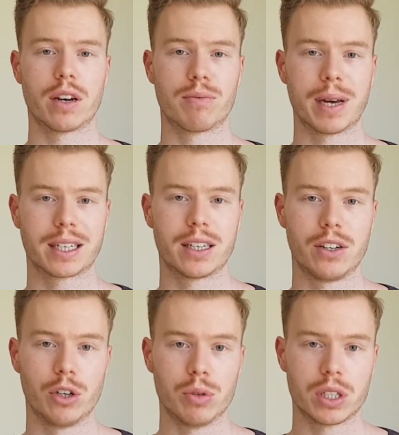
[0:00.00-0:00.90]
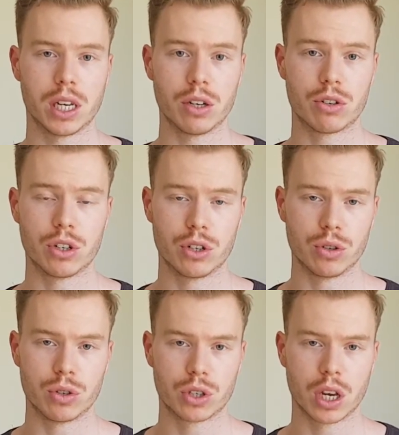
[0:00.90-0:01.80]
of bacteria was
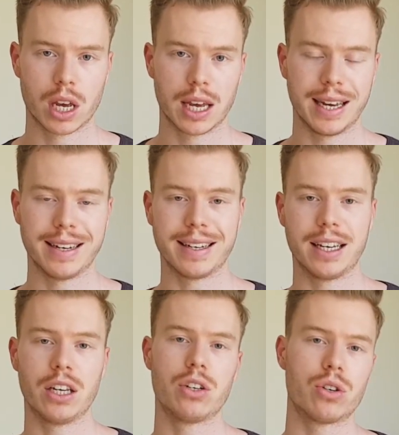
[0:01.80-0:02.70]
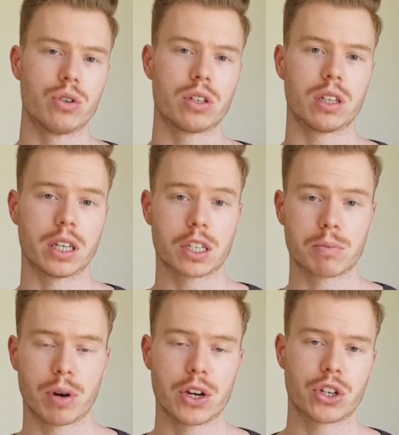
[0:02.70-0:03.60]
introduced, it induced the
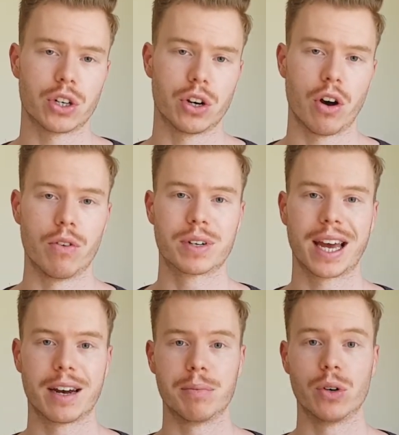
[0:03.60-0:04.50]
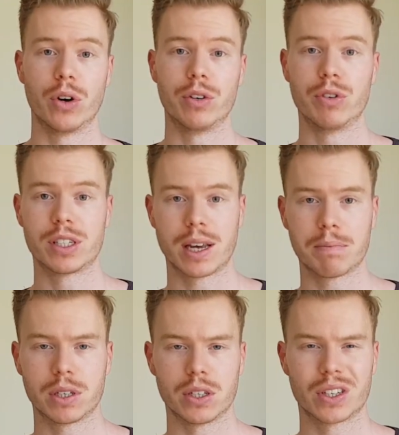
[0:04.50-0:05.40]
expression of cannabinoid
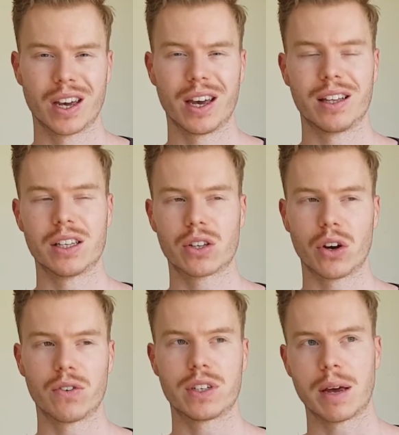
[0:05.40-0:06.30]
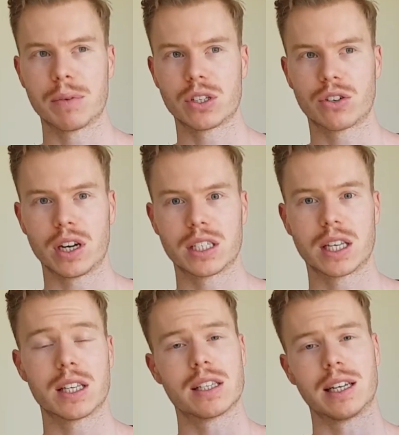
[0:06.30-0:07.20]
receptors. This sort of demonstrates
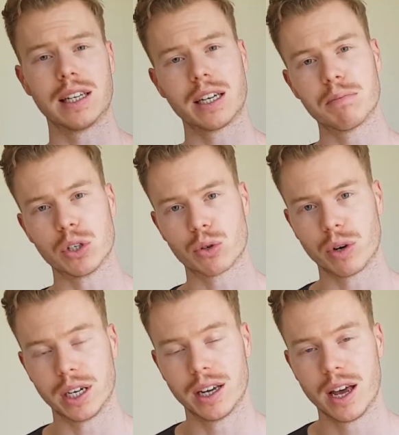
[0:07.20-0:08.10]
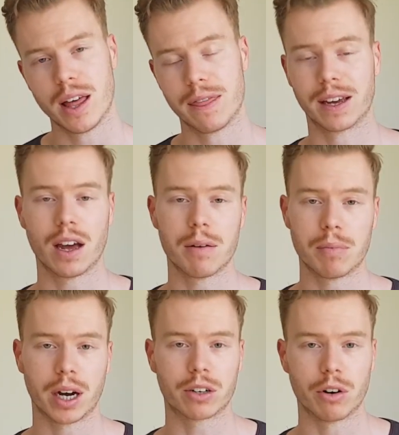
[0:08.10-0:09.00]
that there's a link between the gut
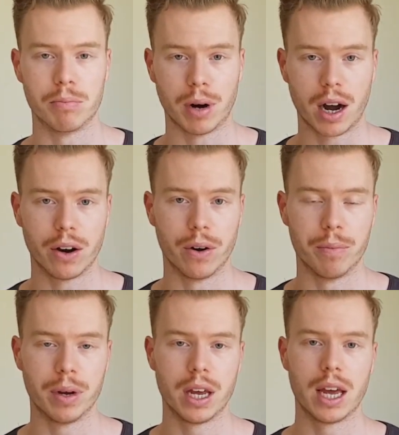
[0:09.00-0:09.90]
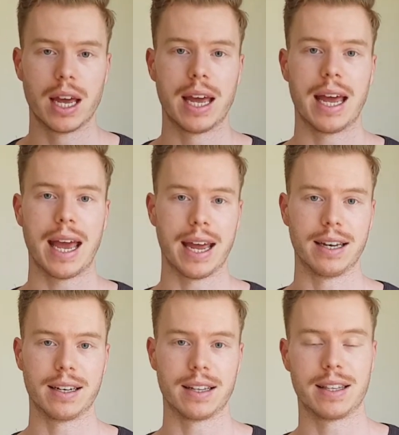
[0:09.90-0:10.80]
microbiome
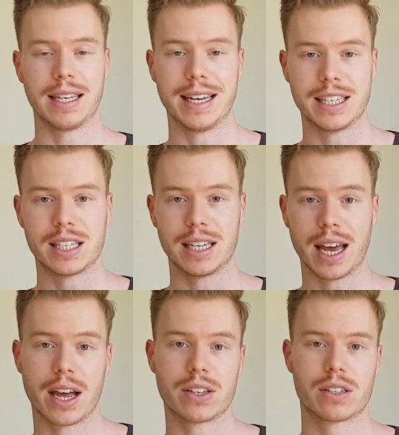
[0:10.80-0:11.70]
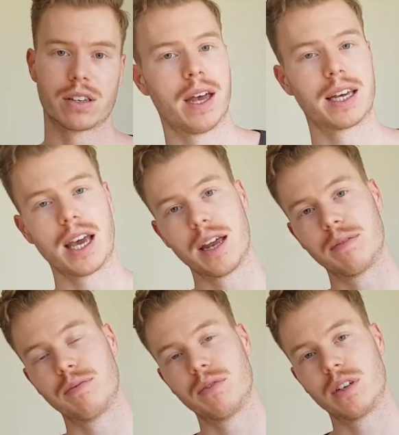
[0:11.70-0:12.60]
and the ECS.
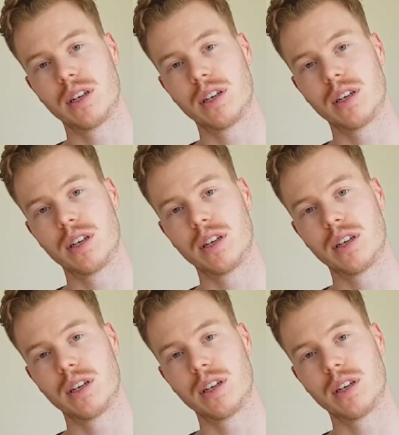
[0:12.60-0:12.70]
Again,